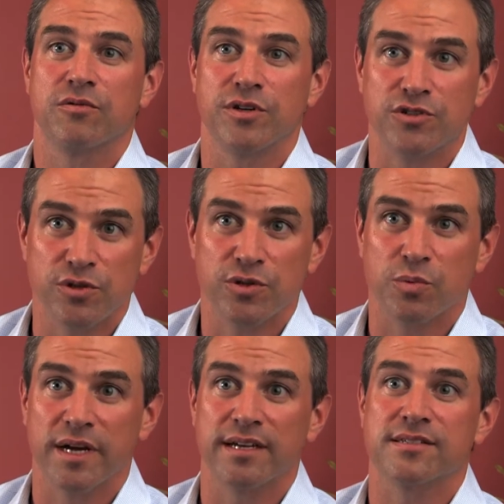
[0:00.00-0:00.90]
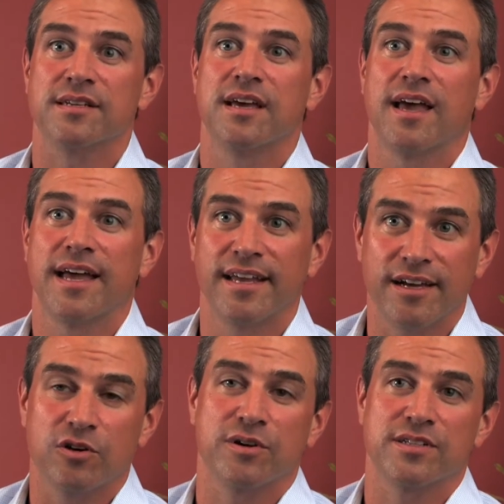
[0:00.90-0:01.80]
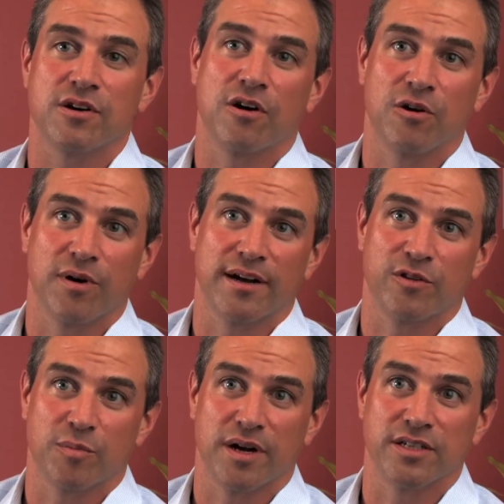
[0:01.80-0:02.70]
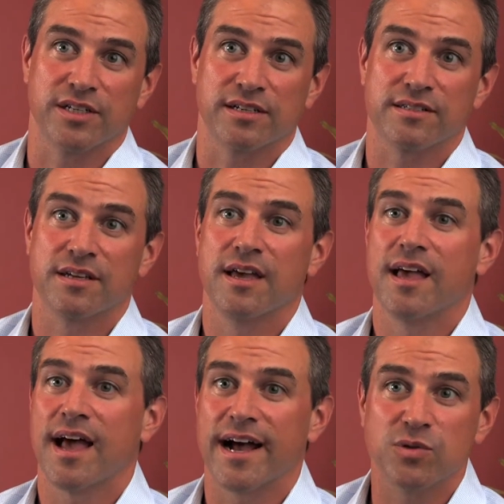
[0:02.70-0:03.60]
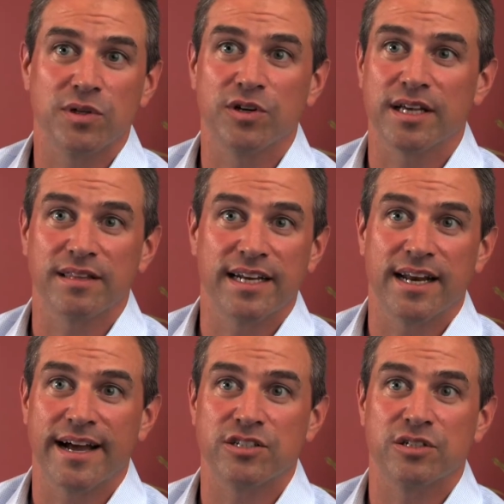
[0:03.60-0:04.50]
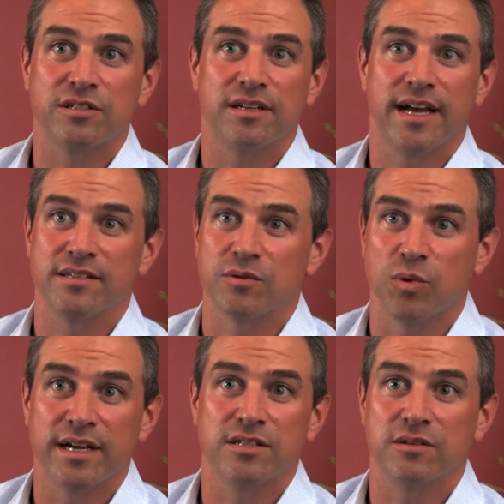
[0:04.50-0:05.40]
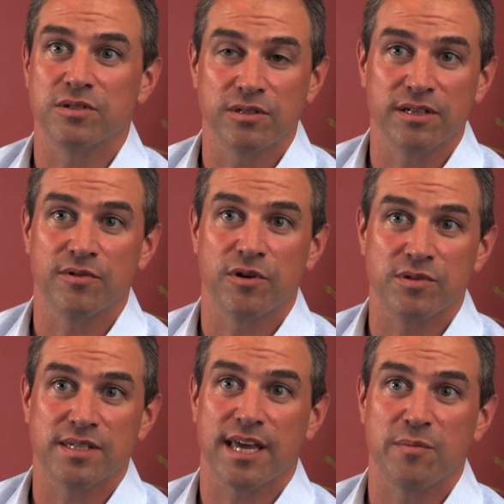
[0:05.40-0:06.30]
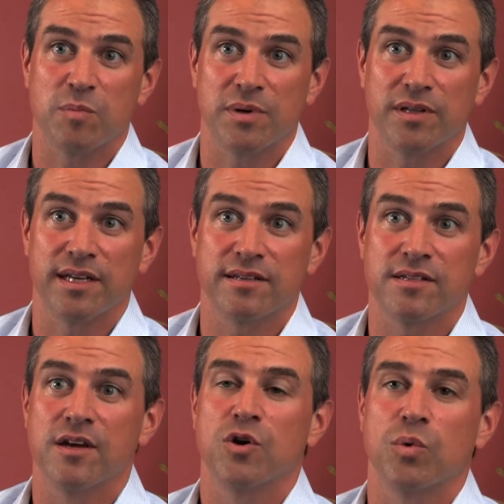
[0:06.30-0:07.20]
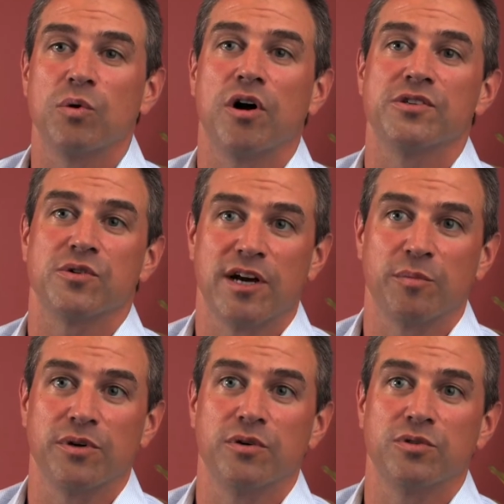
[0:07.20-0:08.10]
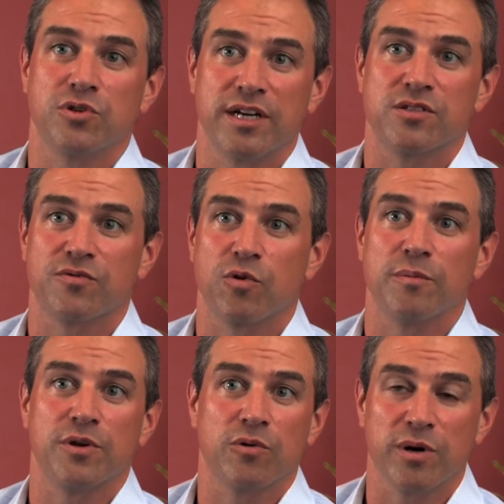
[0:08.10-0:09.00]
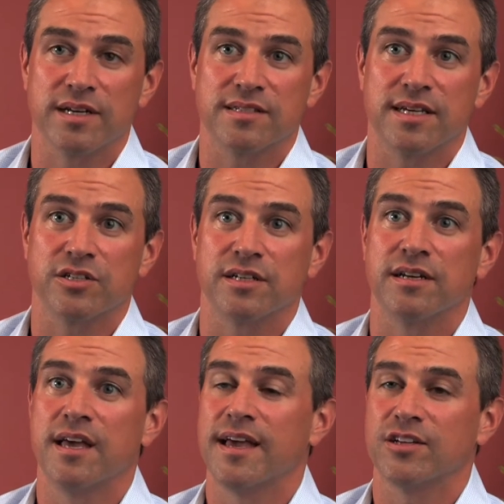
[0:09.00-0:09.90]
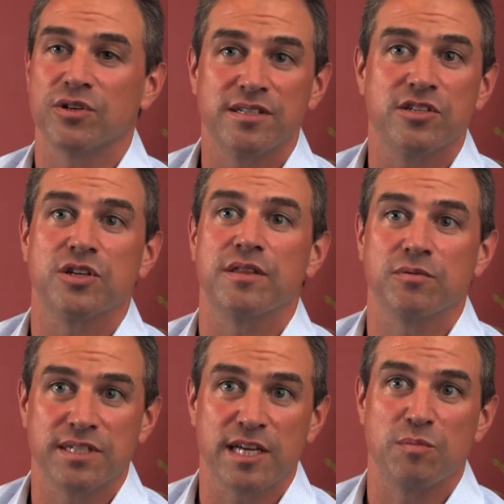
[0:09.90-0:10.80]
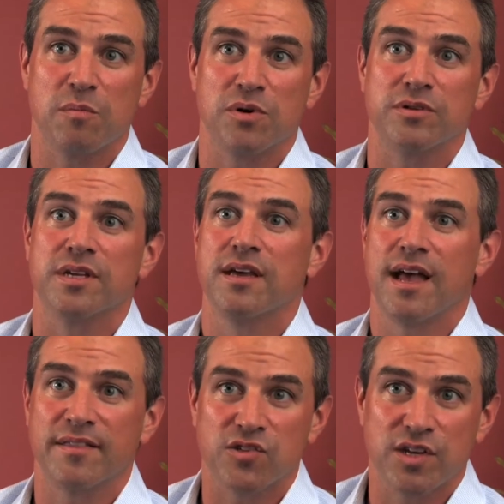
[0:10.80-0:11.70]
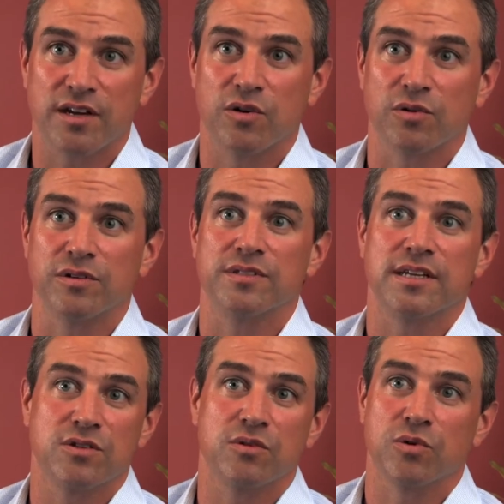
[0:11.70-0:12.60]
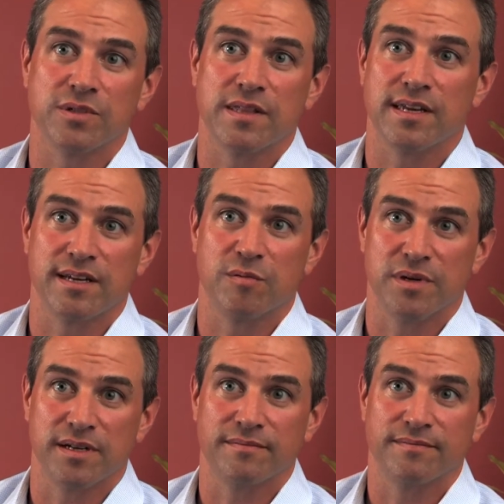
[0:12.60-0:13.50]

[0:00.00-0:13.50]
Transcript: reduce waste, and increase the ROI on their projects. As we look at Lean and Agile as a way to deliver those capabilities, we will also help you transform your organization and transition the team members and the stakeholders into the roles that they need to be.